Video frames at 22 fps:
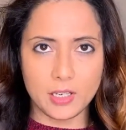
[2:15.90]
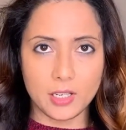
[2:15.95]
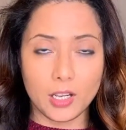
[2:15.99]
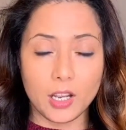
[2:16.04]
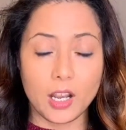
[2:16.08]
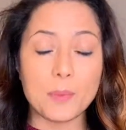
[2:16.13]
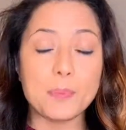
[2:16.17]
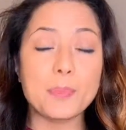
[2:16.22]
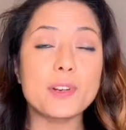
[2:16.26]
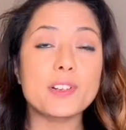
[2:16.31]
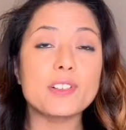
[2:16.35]

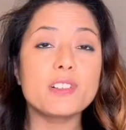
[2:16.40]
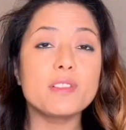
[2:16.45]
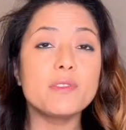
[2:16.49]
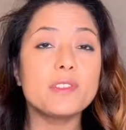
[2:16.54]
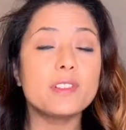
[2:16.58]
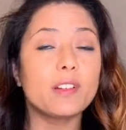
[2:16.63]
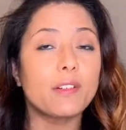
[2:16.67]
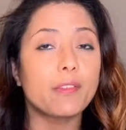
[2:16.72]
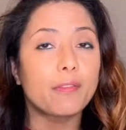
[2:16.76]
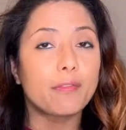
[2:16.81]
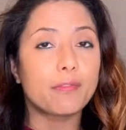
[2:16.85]
A person with
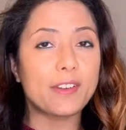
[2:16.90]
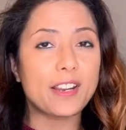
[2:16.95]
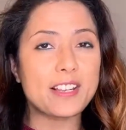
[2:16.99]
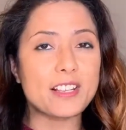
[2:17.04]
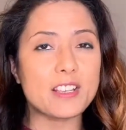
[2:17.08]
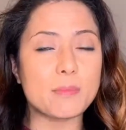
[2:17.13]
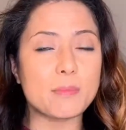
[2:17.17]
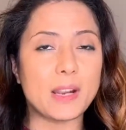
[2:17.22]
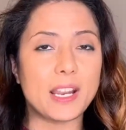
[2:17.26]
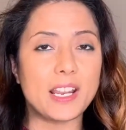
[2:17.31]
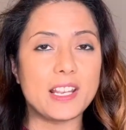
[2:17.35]
a
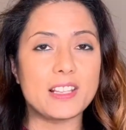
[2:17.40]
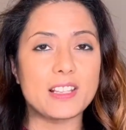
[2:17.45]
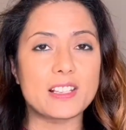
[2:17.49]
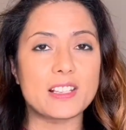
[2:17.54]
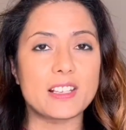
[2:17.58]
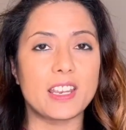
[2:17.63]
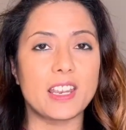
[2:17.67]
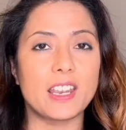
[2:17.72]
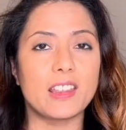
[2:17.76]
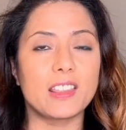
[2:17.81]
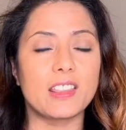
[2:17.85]
fixed
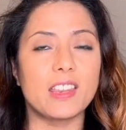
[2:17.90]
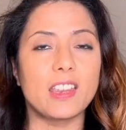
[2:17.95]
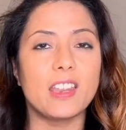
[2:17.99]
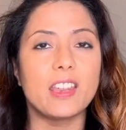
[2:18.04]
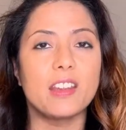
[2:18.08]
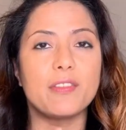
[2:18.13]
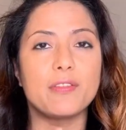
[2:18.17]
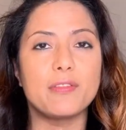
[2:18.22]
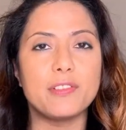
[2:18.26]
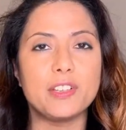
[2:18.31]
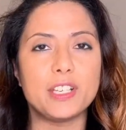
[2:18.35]
mindset, they
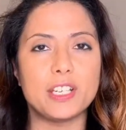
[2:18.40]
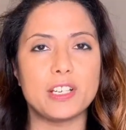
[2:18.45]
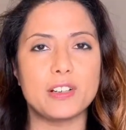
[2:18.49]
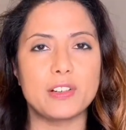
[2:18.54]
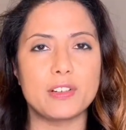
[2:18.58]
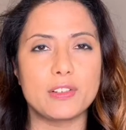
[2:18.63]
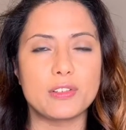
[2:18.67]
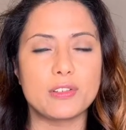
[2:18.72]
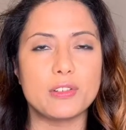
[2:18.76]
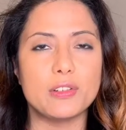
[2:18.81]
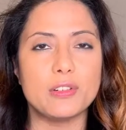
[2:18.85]

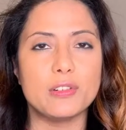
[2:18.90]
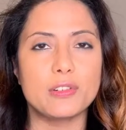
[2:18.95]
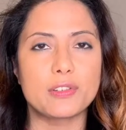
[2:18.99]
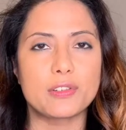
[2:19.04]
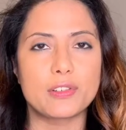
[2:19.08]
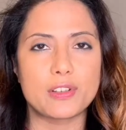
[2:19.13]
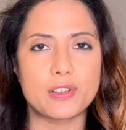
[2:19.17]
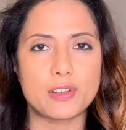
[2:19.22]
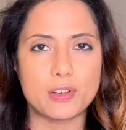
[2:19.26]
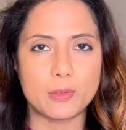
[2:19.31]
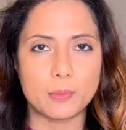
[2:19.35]
fear to look
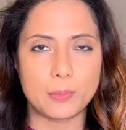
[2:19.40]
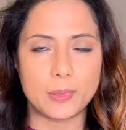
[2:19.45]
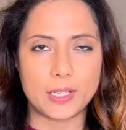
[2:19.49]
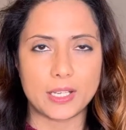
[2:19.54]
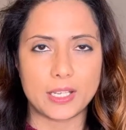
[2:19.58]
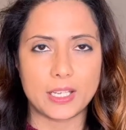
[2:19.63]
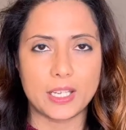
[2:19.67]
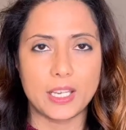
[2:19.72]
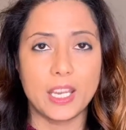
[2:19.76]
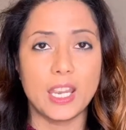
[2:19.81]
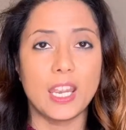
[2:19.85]
stupid
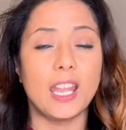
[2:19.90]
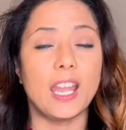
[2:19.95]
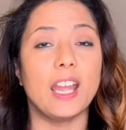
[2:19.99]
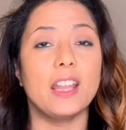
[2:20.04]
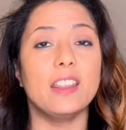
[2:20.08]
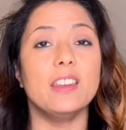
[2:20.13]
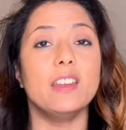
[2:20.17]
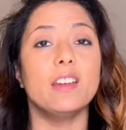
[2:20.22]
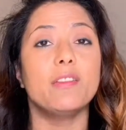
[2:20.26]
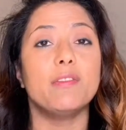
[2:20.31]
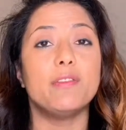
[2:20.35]

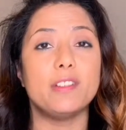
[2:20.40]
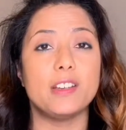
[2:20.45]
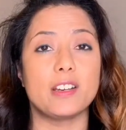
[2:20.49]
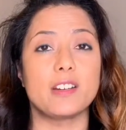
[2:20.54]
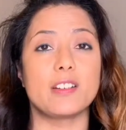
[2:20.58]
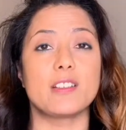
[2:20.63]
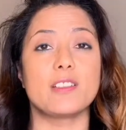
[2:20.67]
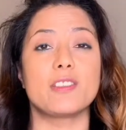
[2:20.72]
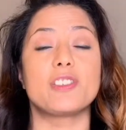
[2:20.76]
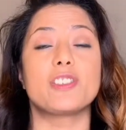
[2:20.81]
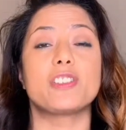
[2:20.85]
and they
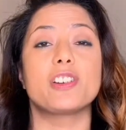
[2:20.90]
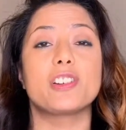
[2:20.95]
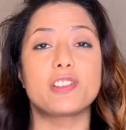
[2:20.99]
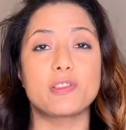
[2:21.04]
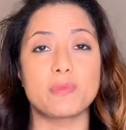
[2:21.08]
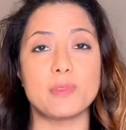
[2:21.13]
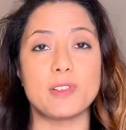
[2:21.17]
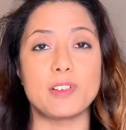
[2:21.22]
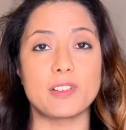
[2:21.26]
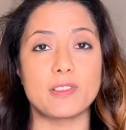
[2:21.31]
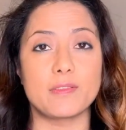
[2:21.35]
fear
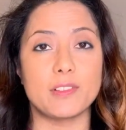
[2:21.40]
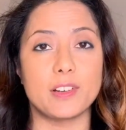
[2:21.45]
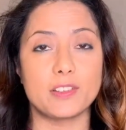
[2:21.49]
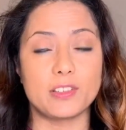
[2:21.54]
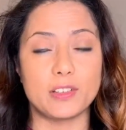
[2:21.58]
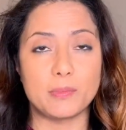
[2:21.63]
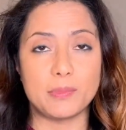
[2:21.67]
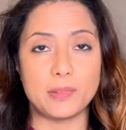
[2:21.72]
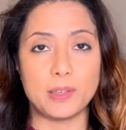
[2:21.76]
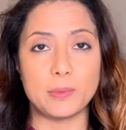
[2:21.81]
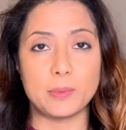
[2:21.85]
judgment of other
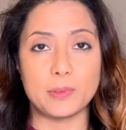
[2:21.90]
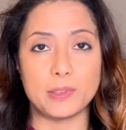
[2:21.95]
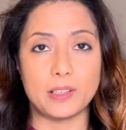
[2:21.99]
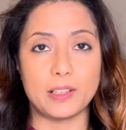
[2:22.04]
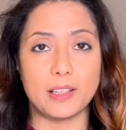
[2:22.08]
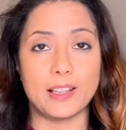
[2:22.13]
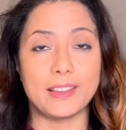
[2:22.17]
people.